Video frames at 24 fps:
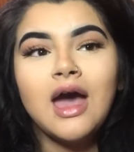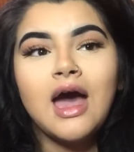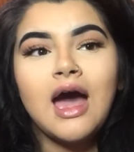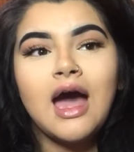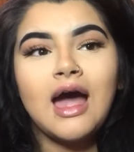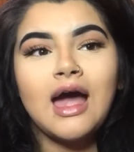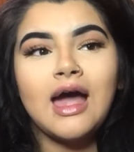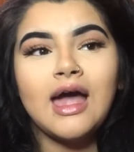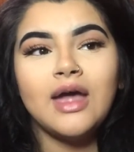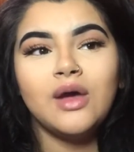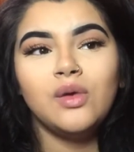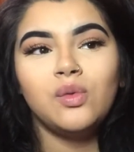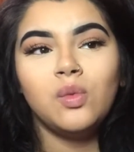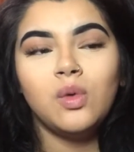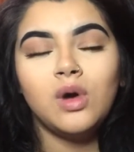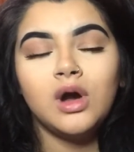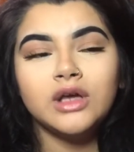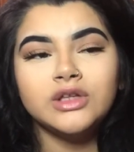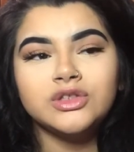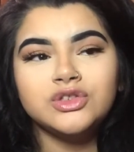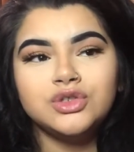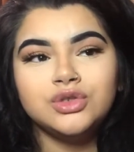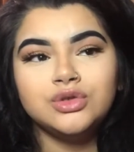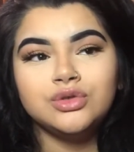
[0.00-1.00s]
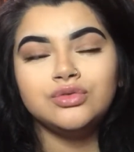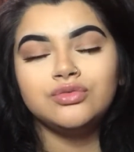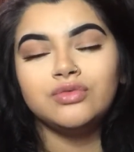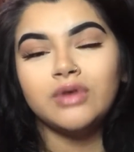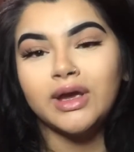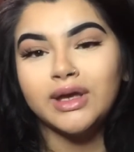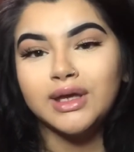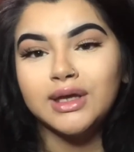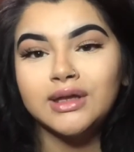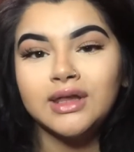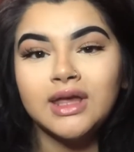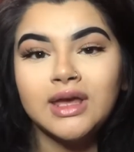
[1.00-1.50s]
I want to
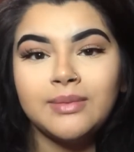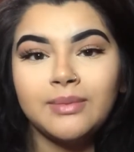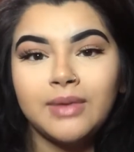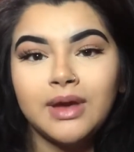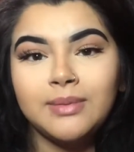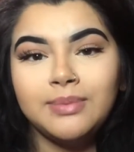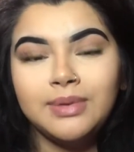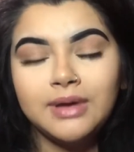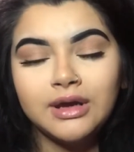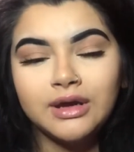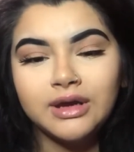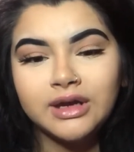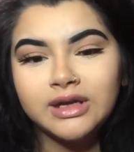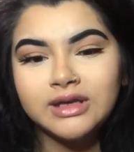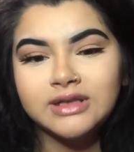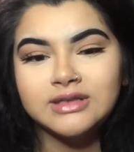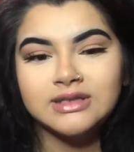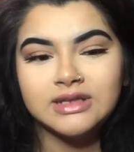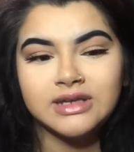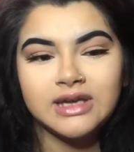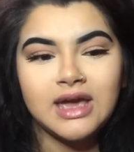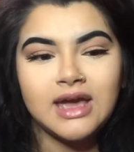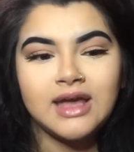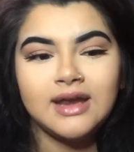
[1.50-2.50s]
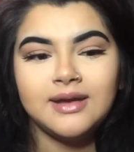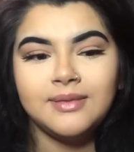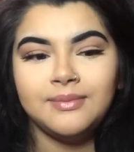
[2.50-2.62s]
regulate my periods again